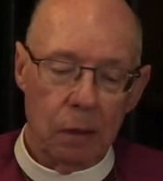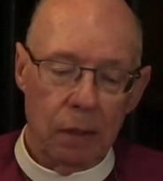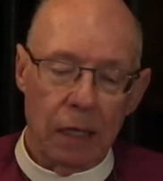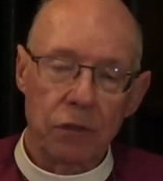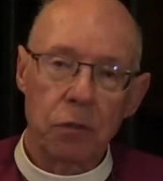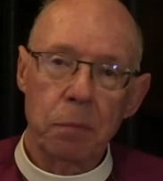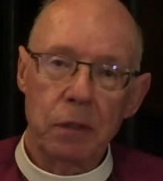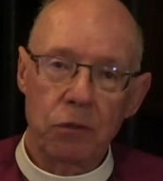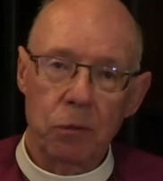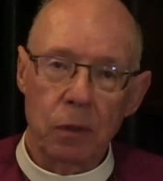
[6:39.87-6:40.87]
That's a
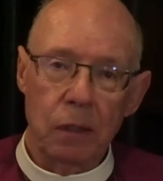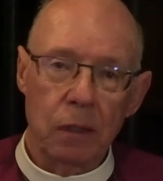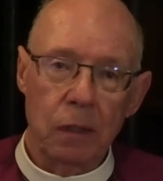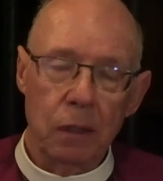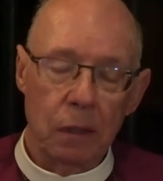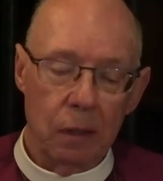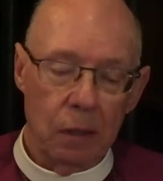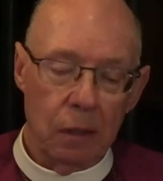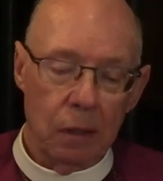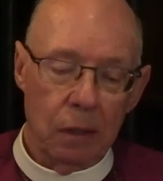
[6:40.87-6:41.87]
mystery.
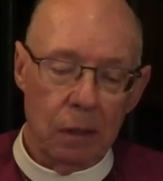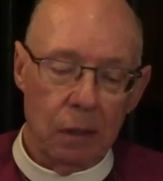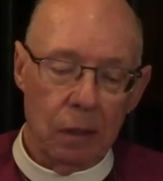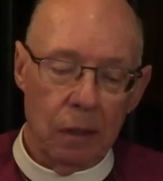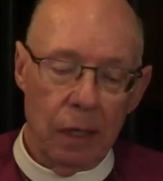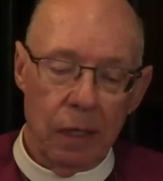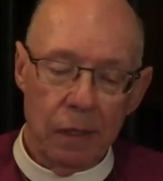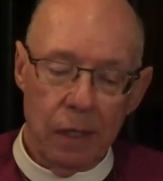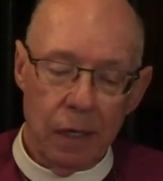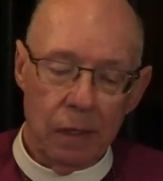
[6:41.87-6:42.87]

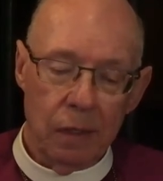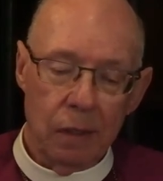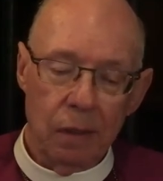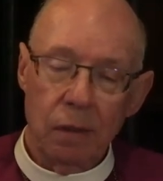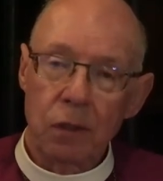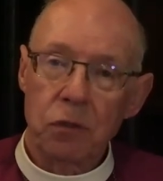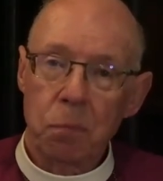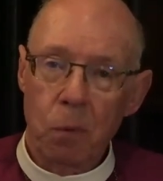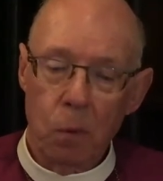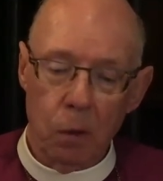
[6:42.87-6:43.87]
And yet, there's
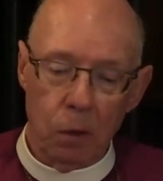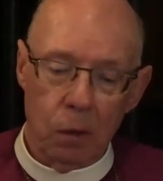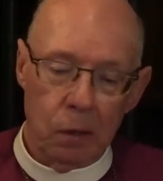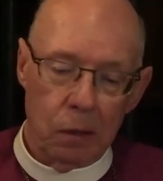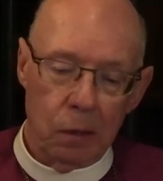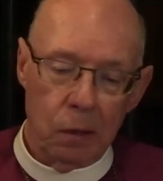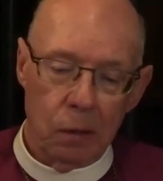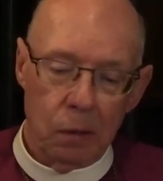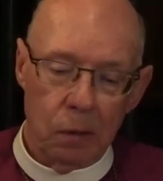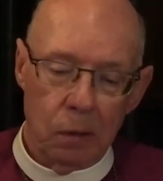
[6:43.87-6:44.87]
more.
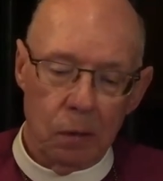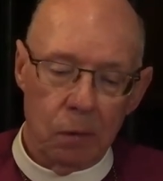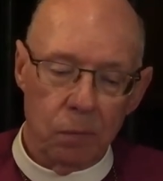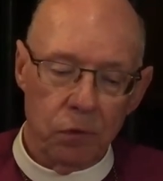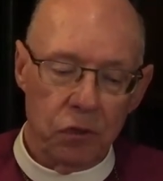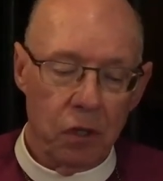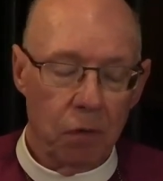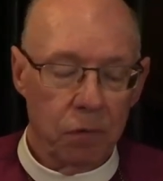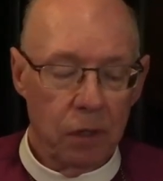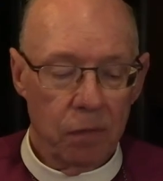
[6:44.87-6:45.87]
The
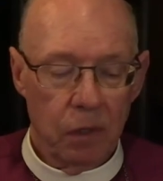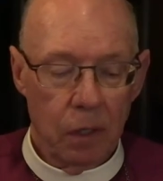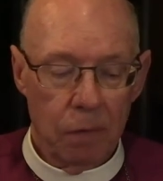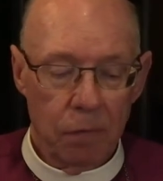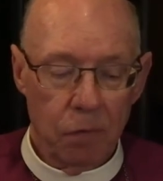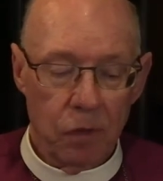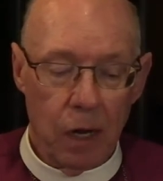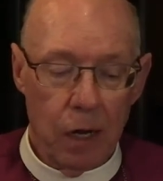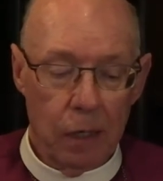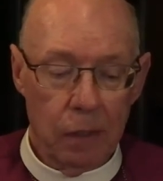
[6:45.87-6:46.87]
self giving love of
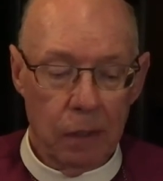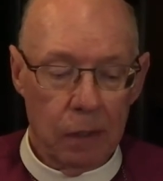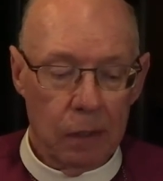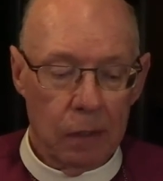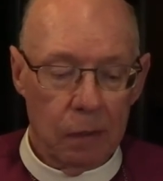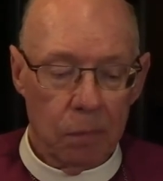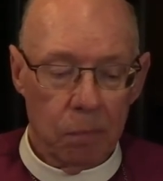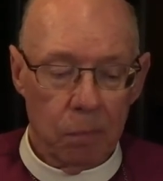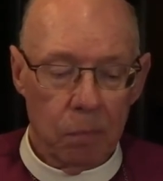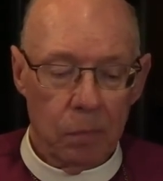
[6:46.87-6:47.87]
God
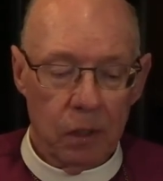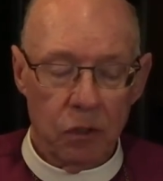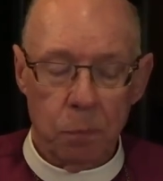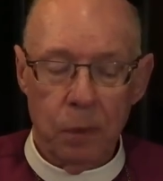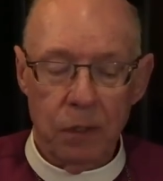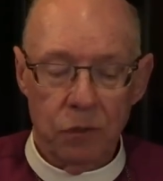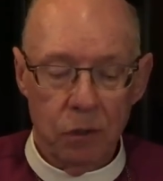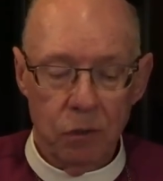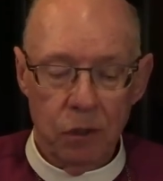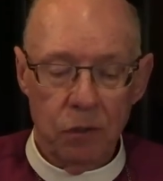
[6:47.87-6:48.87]
expressed
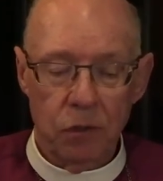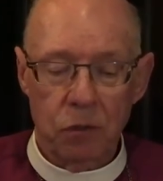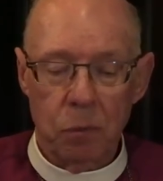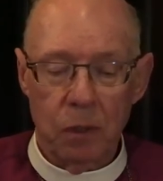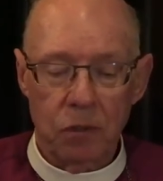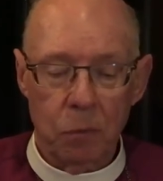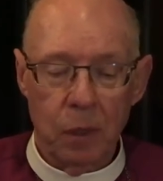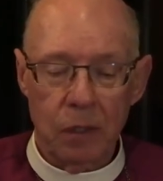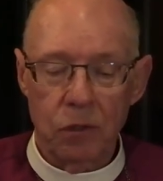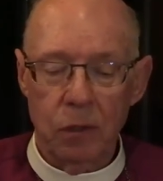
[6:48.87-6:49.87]
in Jesus'
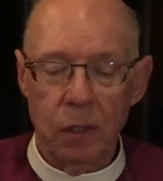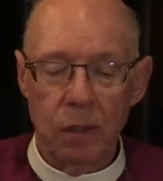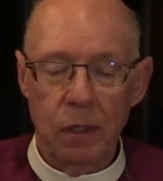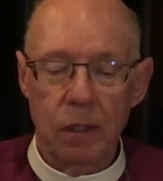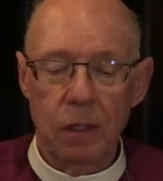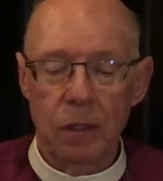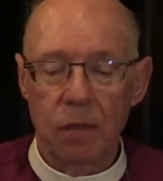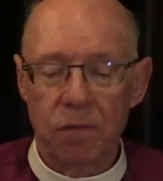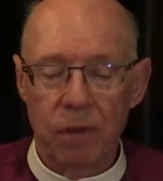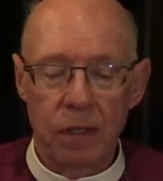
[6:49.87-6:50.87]
resurrection and then in
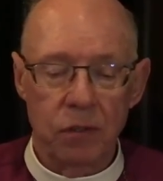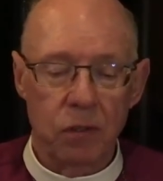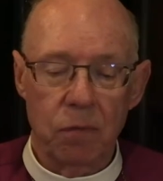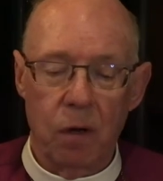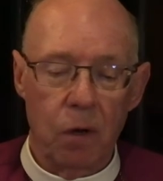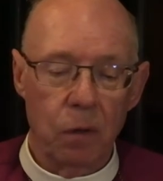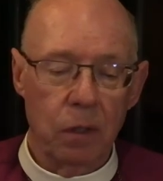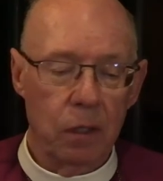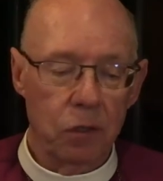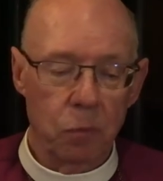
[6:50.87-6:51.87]
the face of all
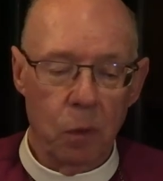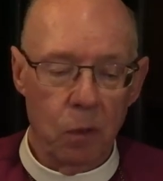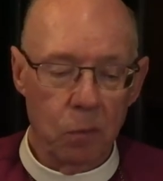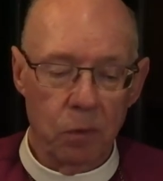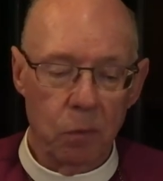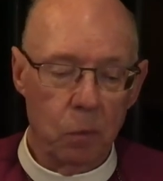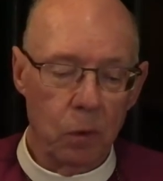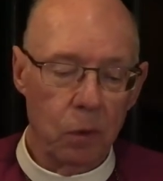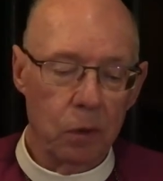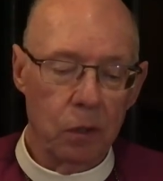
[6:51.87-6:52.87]
that is wrong with the
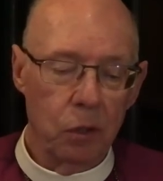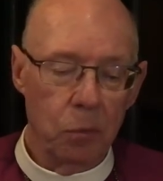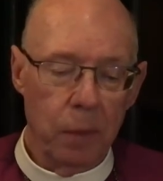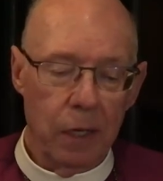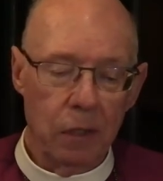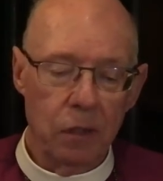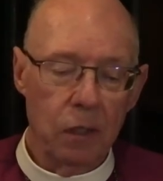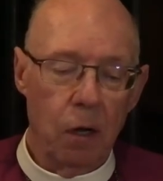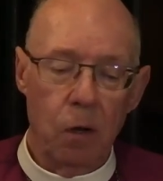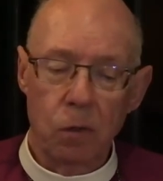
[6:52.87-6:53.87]
world and humanity
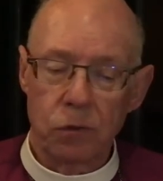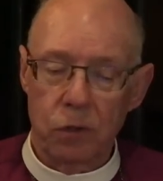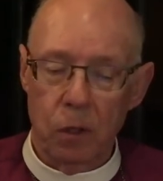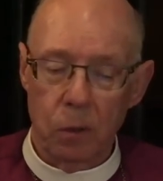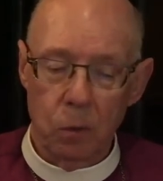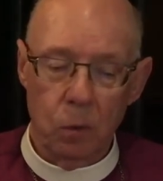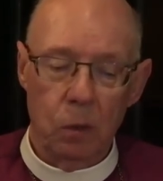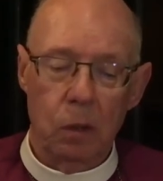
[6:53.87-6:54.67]
also